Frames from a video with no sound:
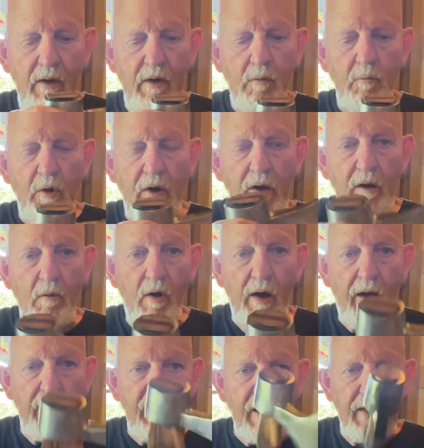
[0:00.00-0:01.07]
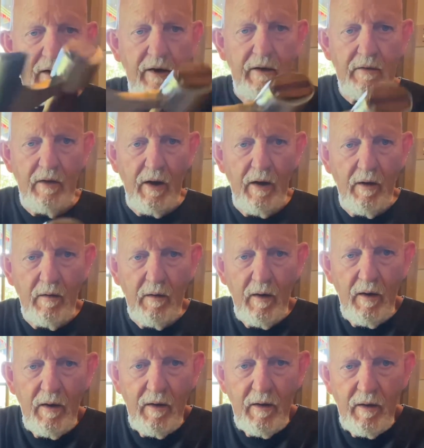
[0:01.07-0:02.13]
but anyway, I got it in there.
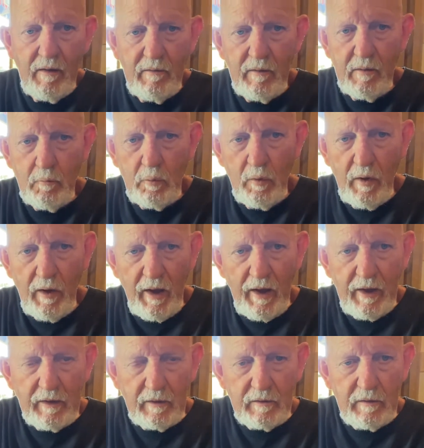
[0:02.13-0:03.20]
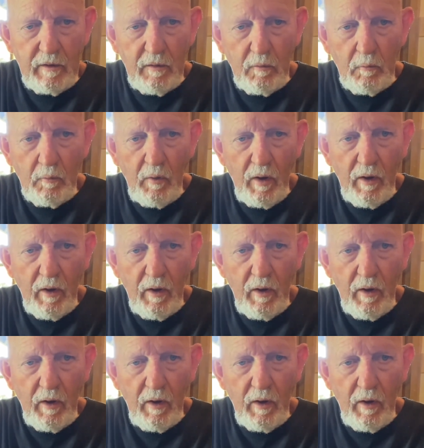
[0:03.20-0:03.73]
I had a little